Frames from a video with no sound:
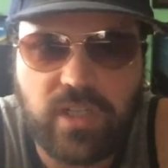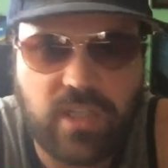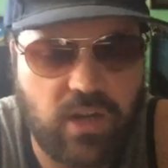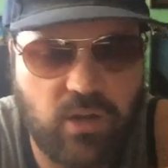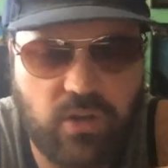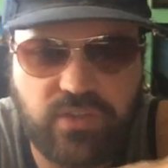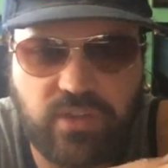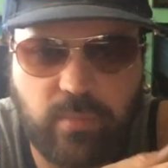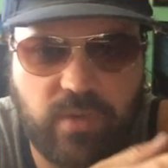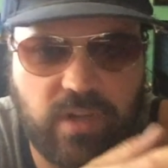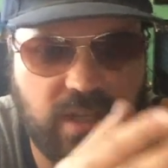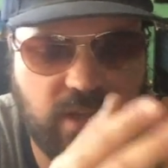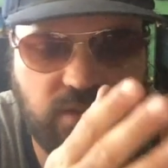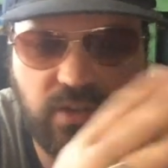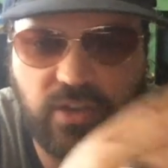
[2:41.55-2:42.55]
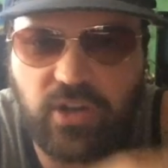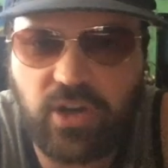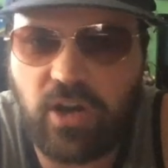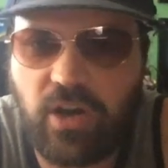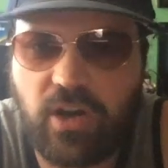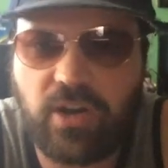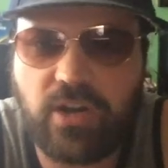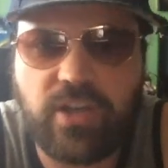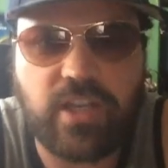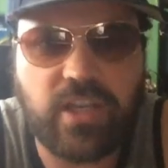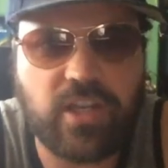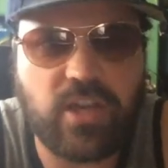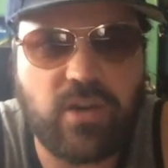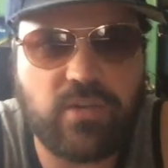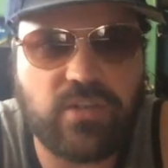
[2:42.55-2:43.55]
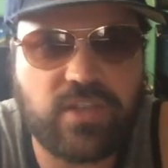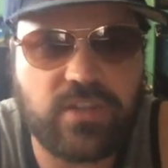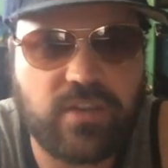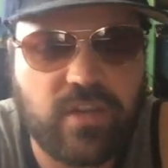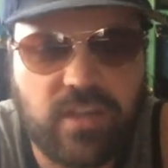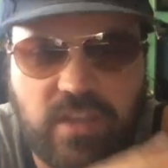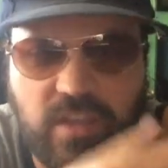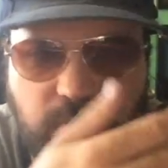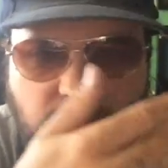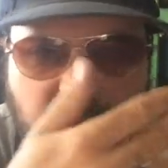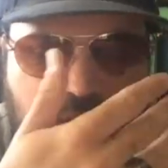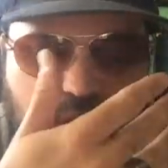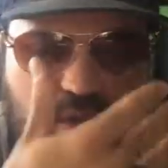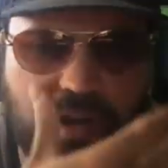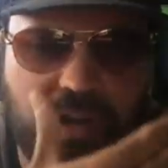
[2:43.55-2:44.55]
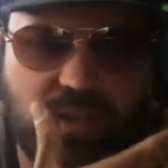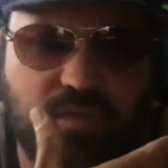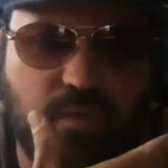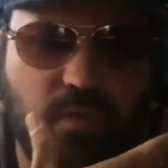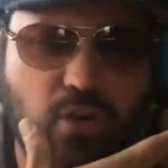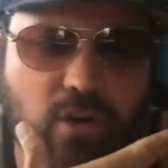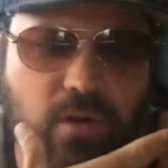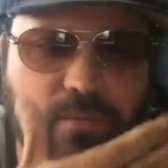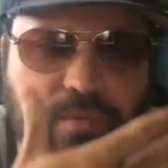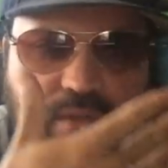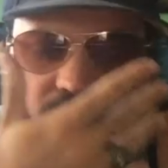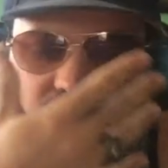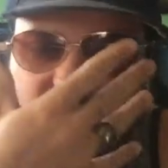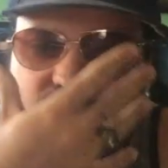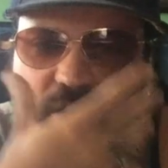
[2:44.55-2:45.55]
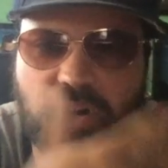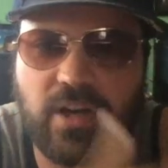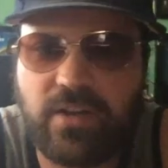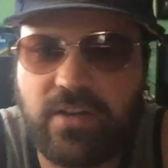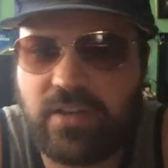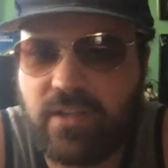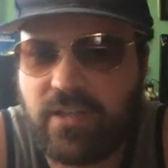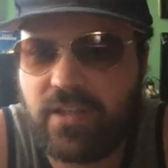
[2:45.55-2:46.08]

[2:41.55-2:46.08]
and all of a sudden when he gets the car, you know, just him being transformed to this dark,